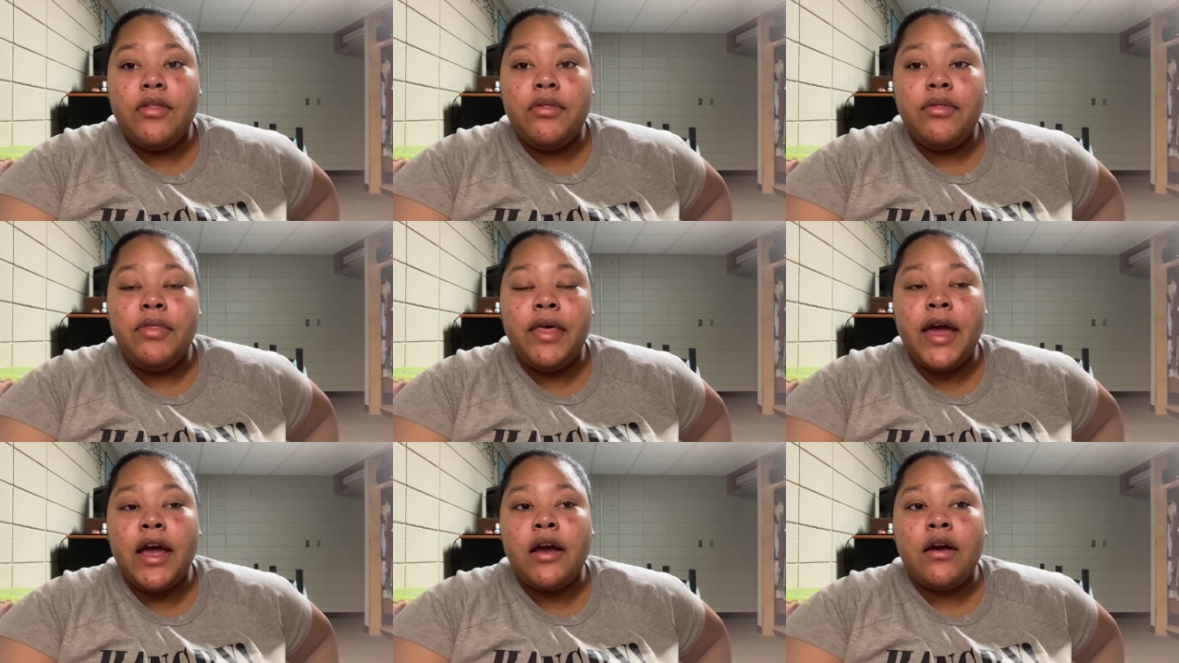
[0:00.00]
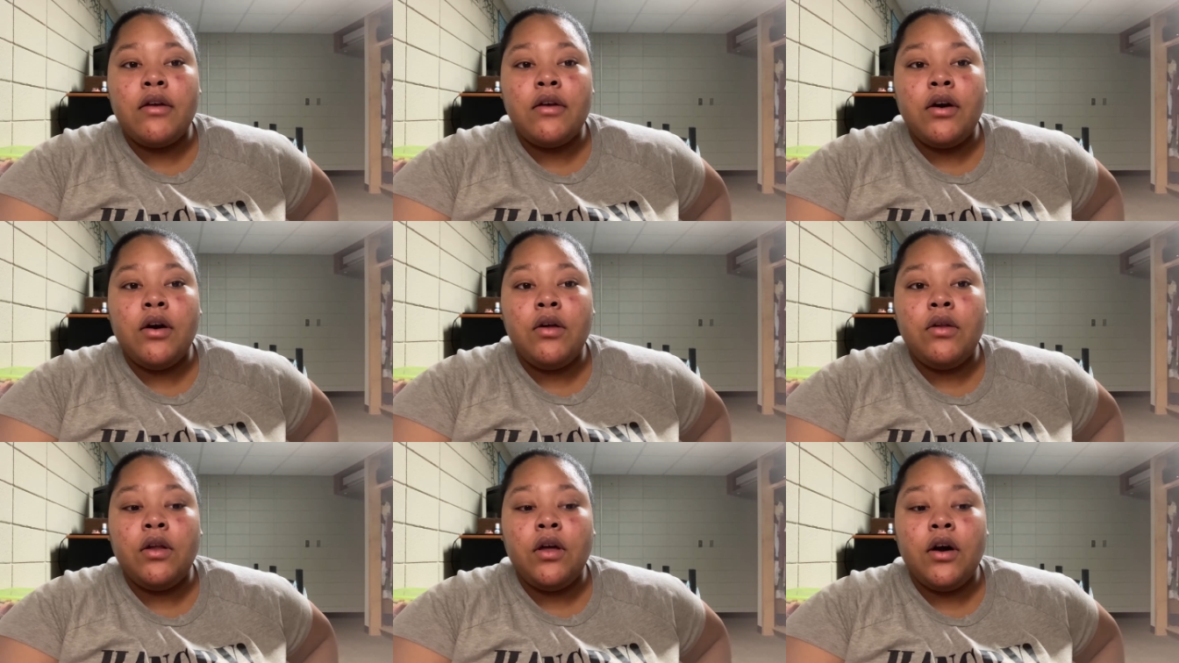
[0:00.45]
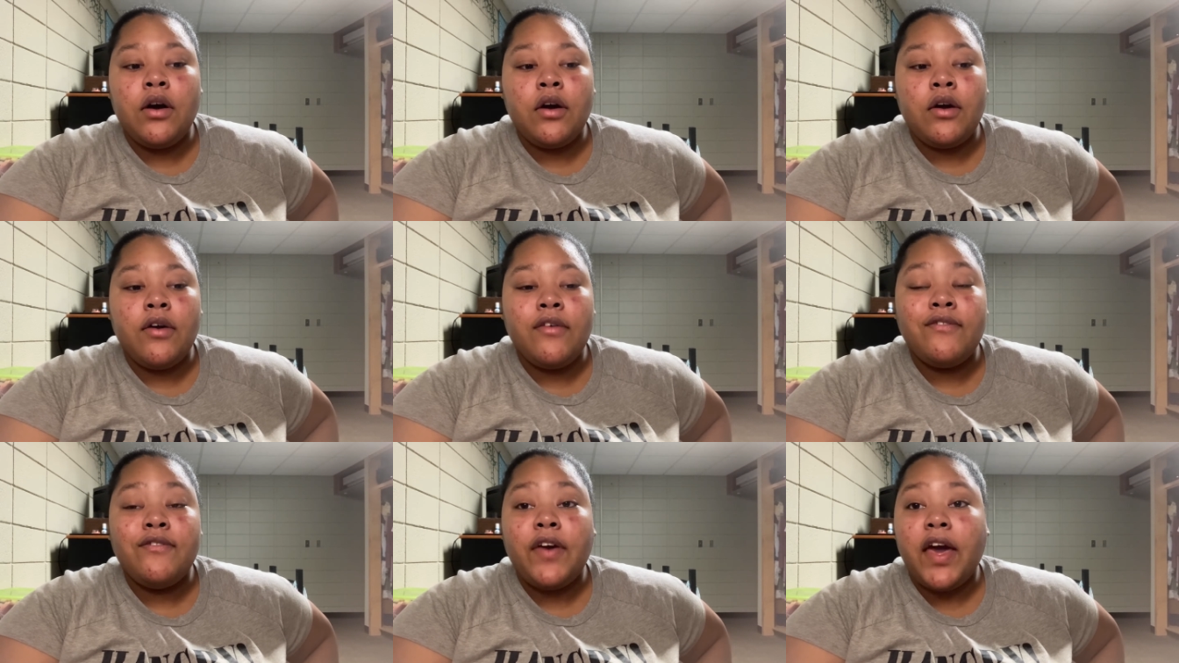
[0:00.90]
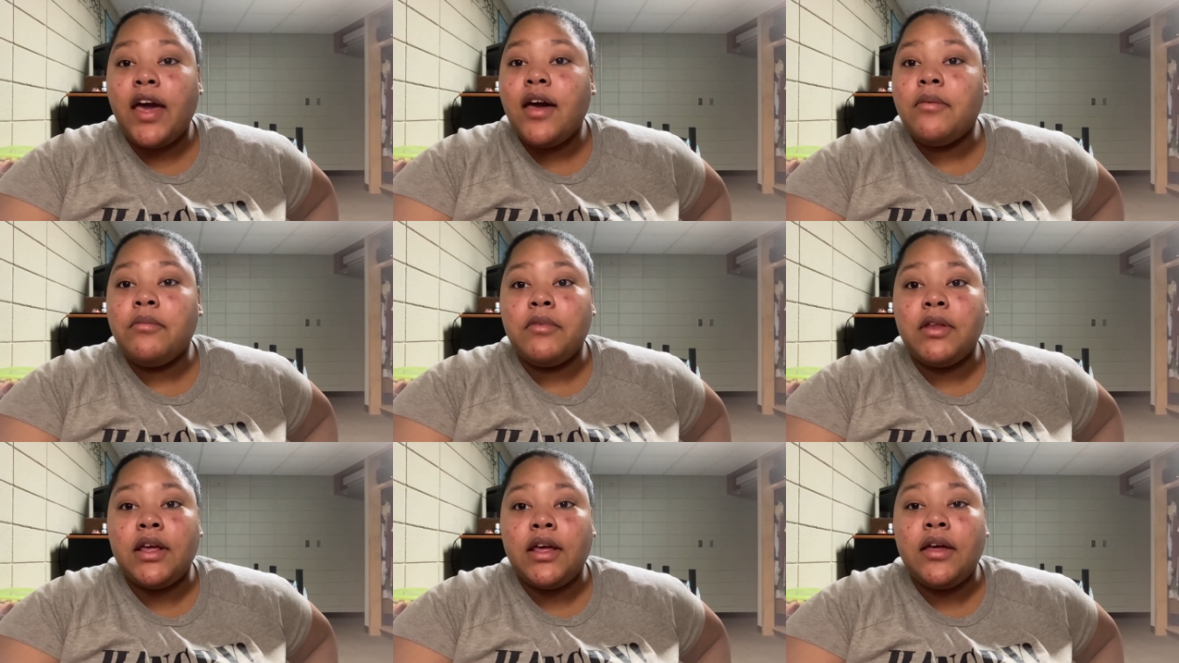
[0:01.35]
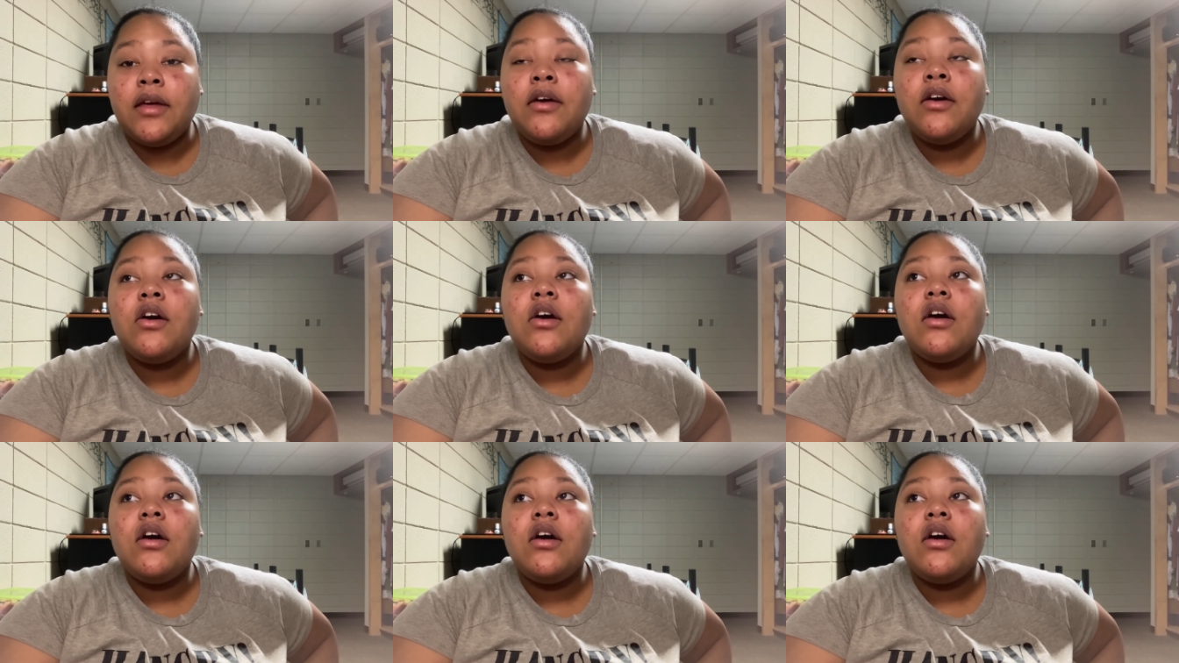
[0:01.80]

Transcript: they are no longer family,